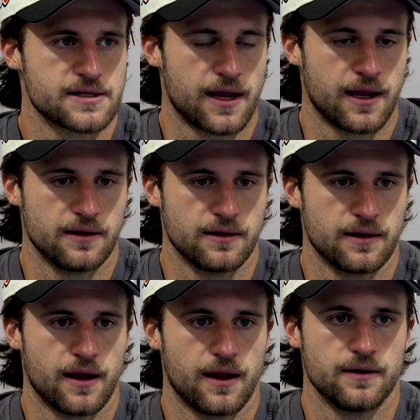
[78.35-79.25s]
And,
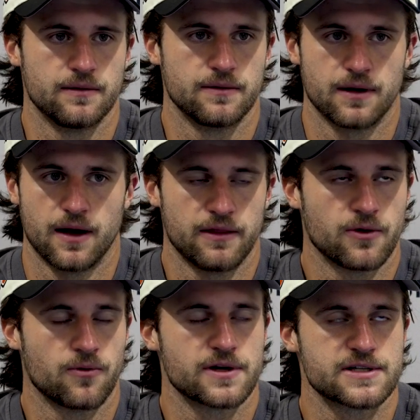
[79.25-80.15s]
and I
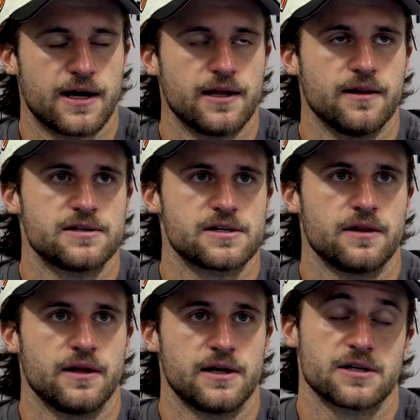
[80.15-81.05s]
think we're excited that, to,
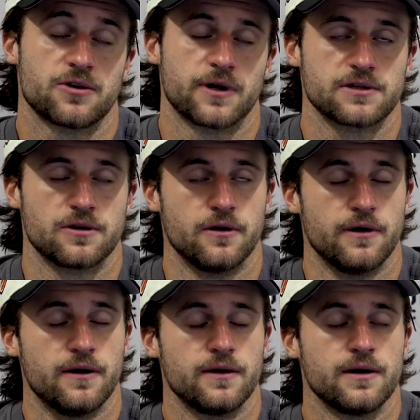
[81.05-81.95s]
that it's a quick
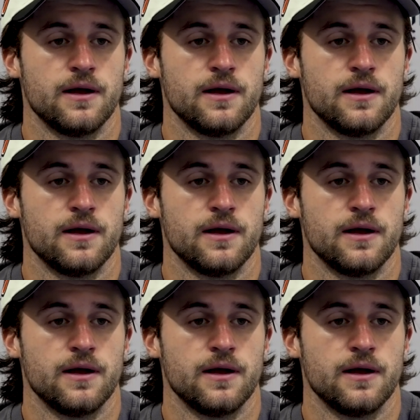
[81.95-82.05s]
turnaround.